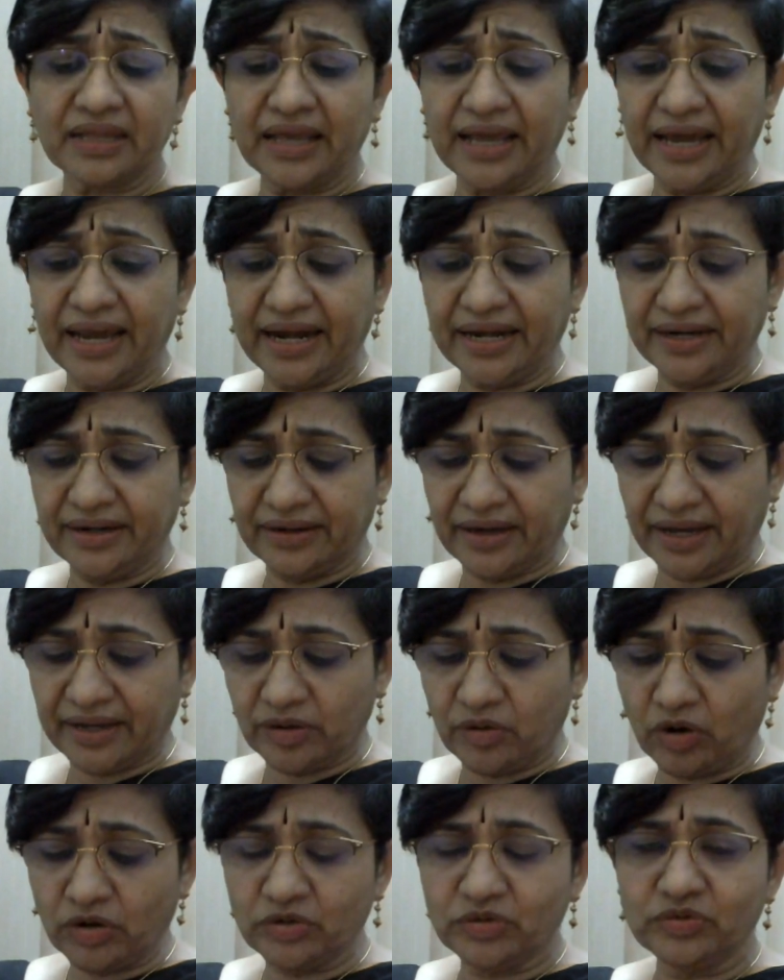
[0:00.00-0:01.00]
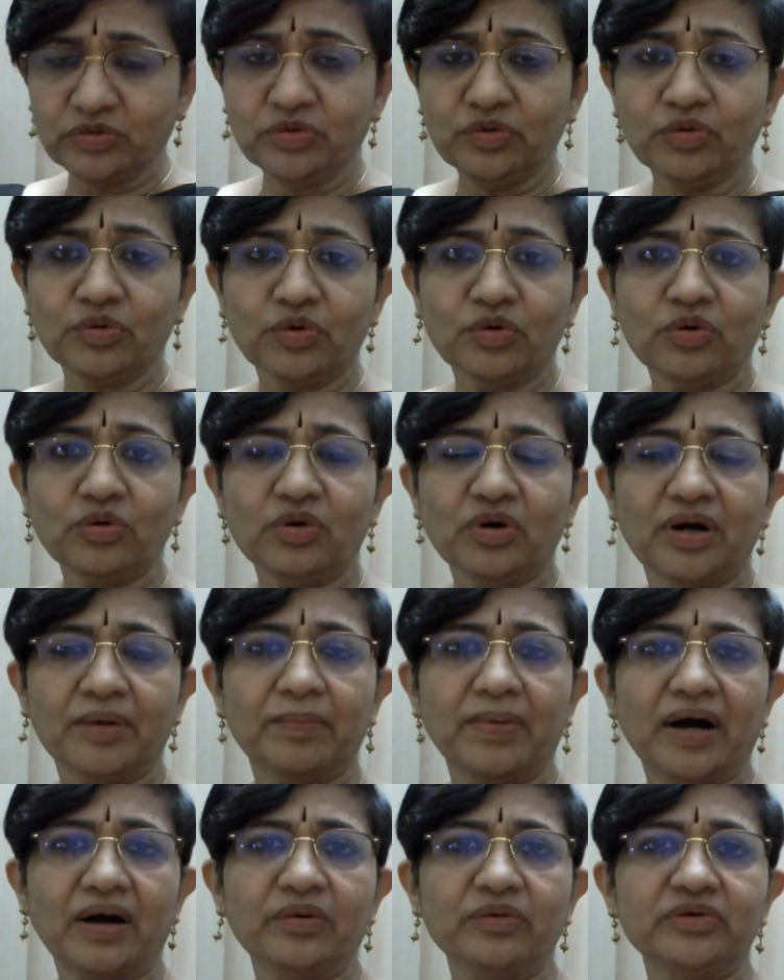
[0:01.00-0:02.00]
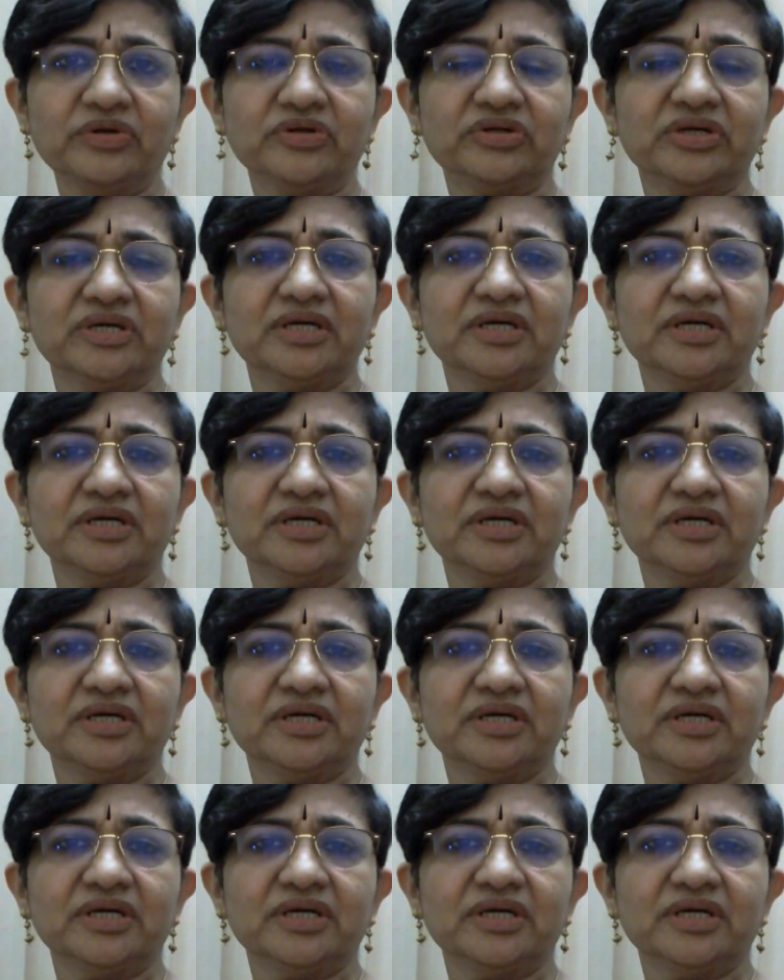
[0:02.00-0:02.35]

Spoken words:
And I got to know about